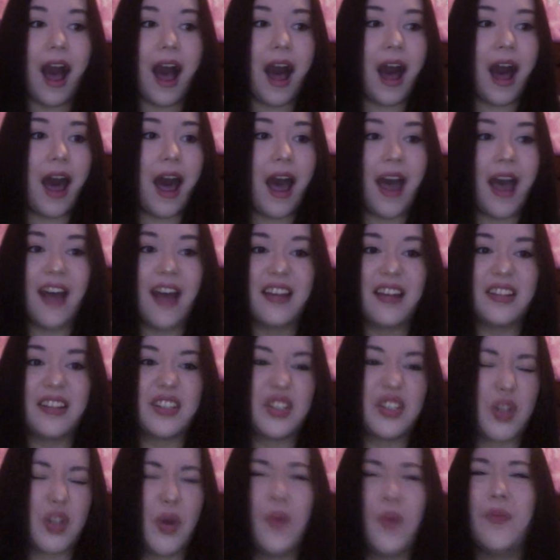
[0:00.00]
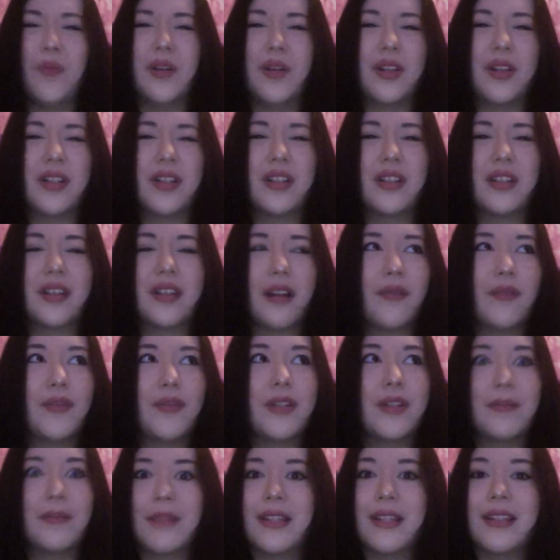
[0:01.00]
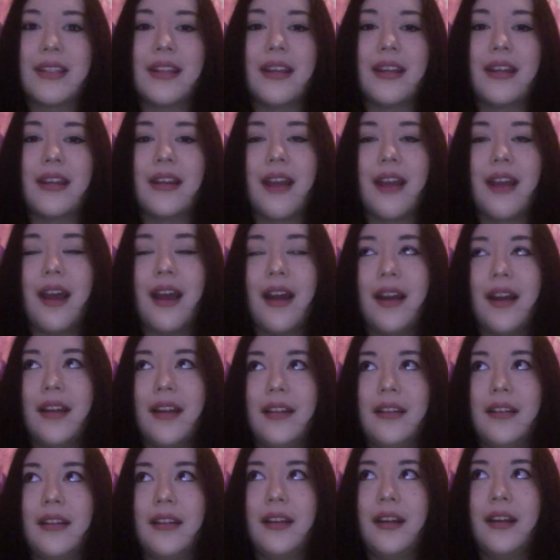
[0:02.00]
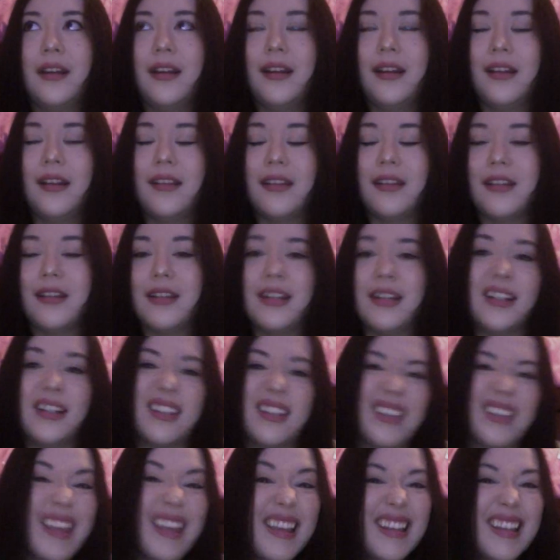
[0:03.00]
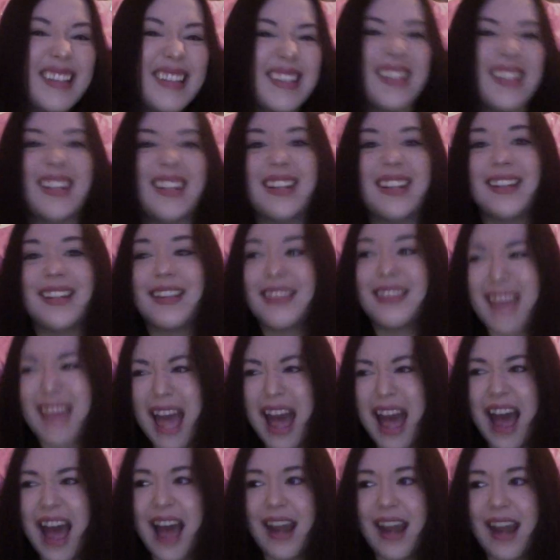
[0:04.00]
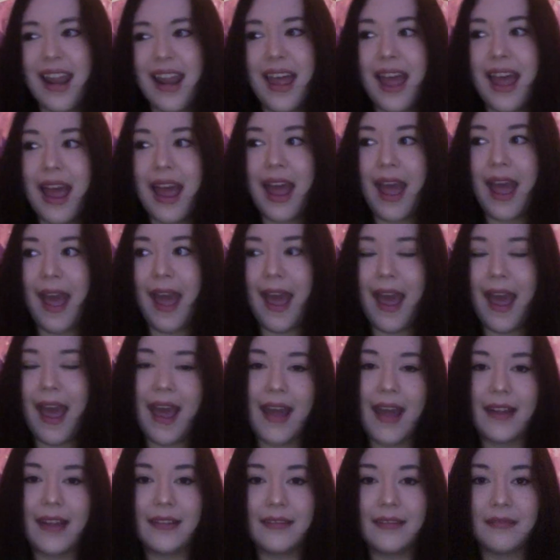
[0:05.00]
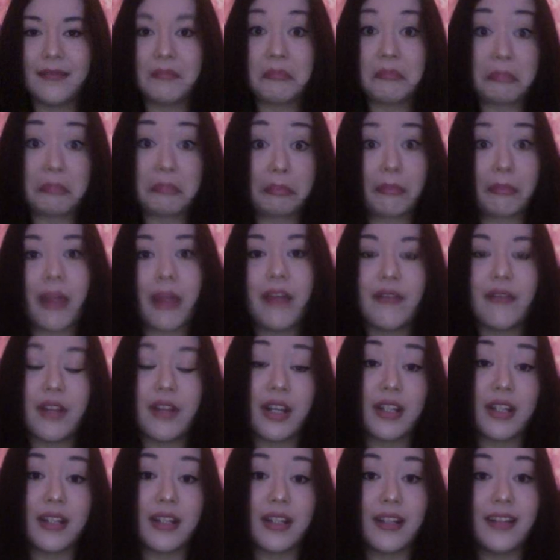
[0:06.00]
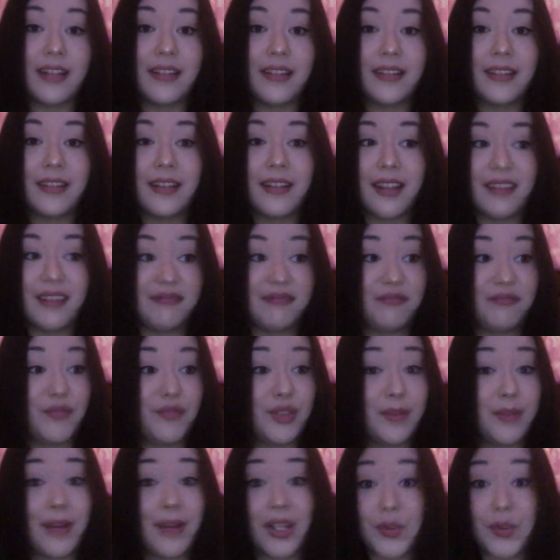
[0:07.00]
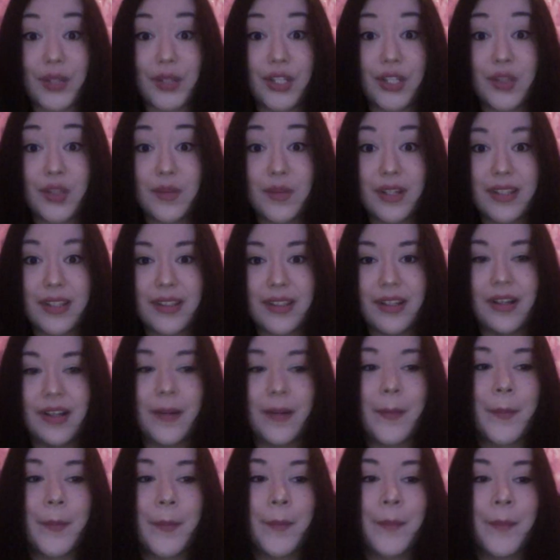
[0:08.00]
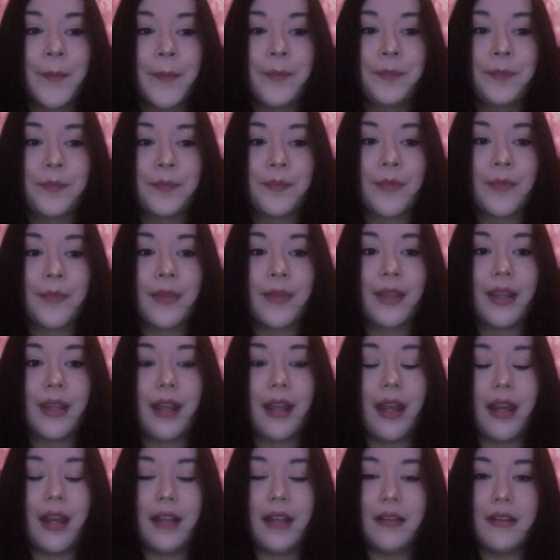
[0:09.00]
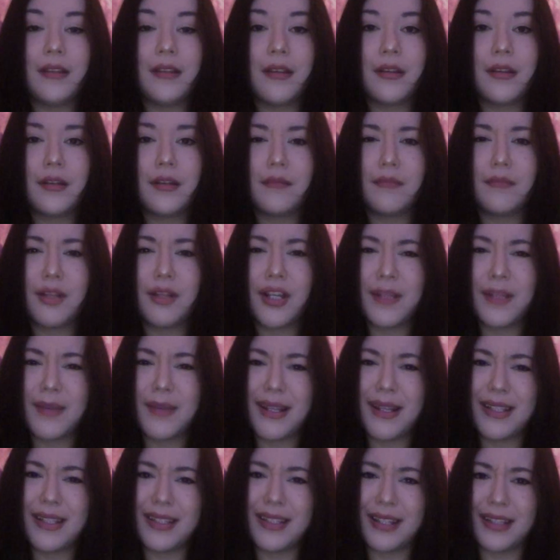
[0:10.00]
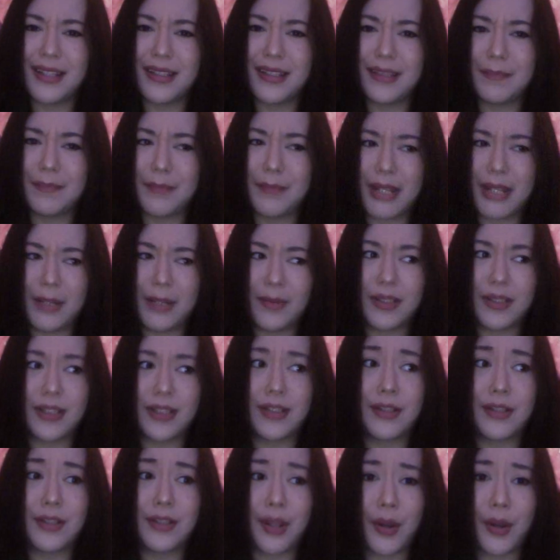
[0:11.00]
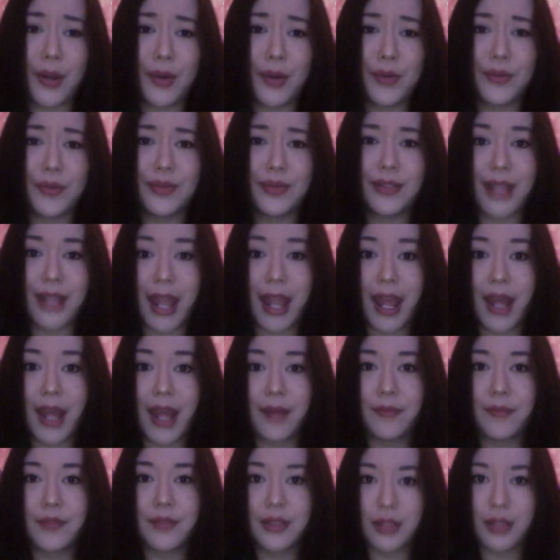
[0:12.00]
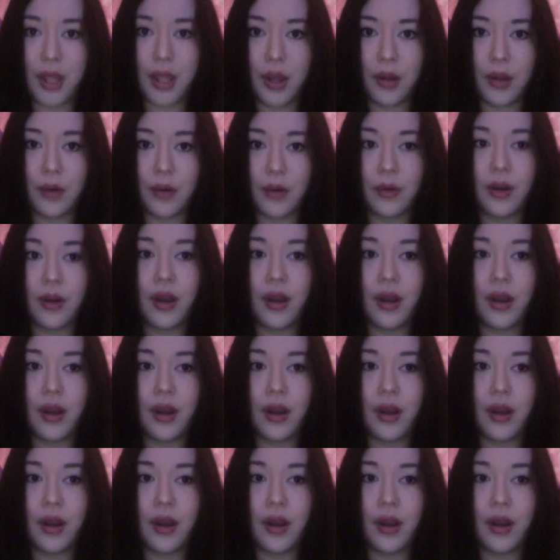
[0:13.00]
And so much stuff was missing, and it needed this, it needed that, and I finished it. It was about 22 minutes long, and because my internet speed was so damn slow,